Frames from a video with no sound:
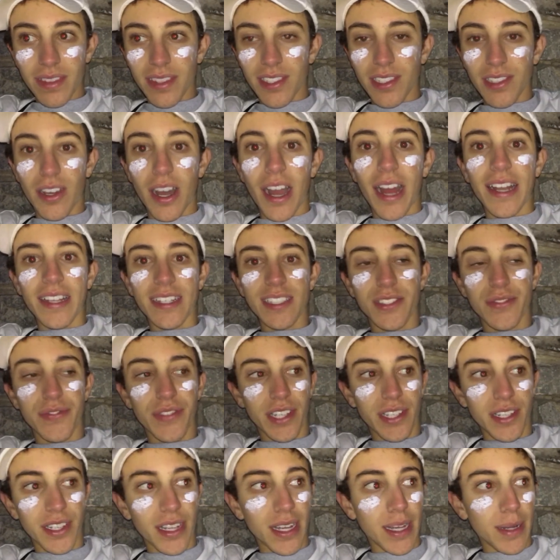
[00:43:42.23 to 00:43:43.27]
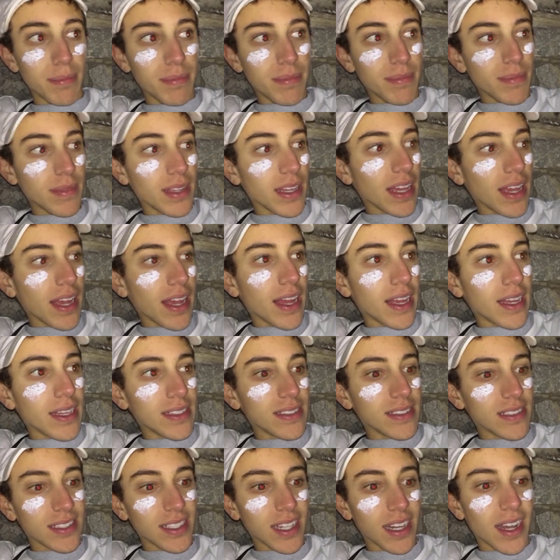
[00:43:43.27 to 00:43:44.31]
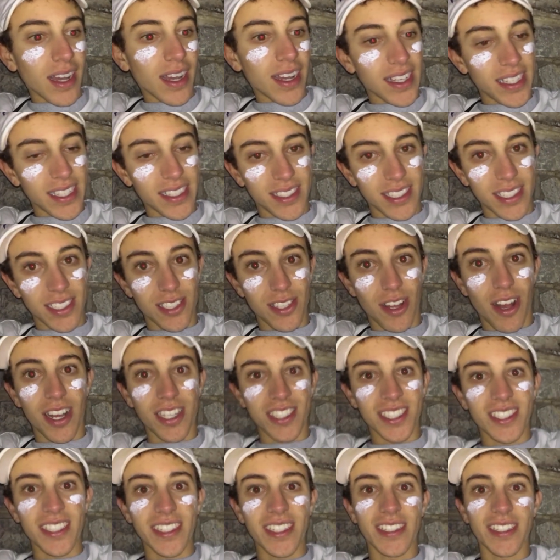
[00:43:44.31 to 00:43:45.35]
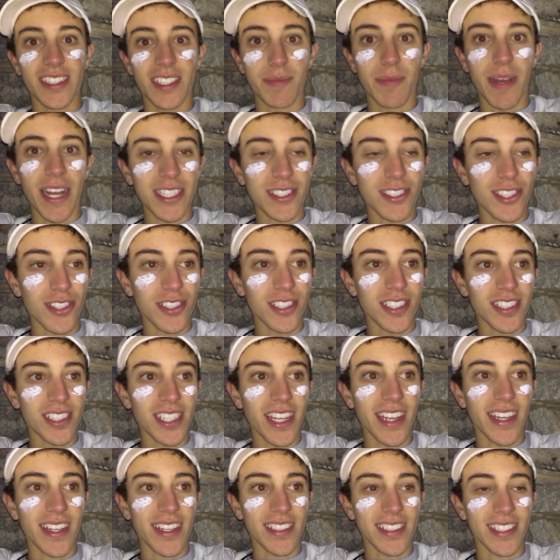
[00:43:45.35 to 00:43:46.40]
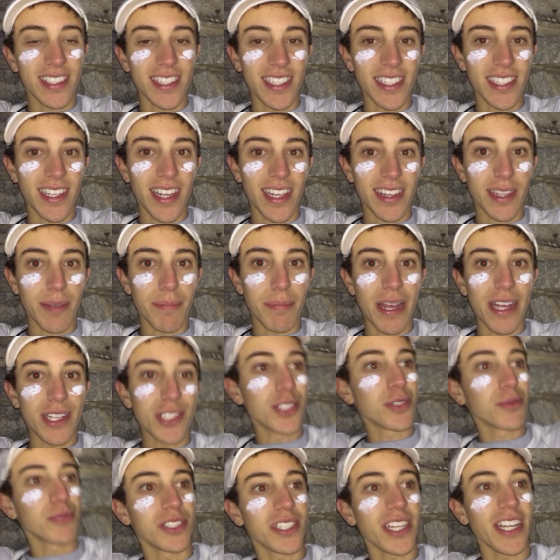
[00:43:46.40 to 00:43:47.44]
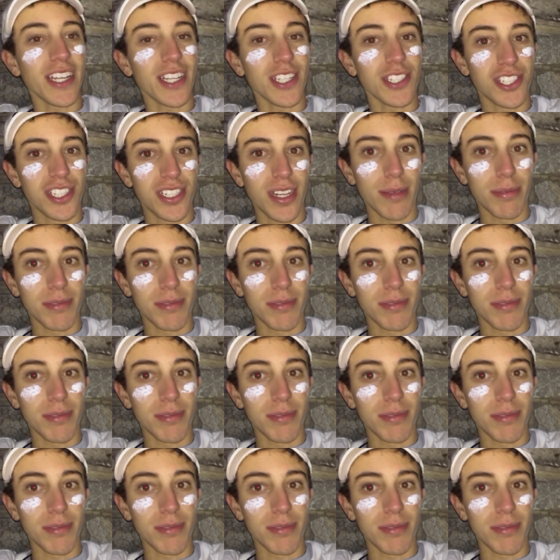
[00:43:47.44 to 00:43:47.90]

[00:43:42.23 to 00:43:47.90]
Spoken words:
The line is filling up. And it's exhausting. It's my turn to take a seat at the bench. We're taking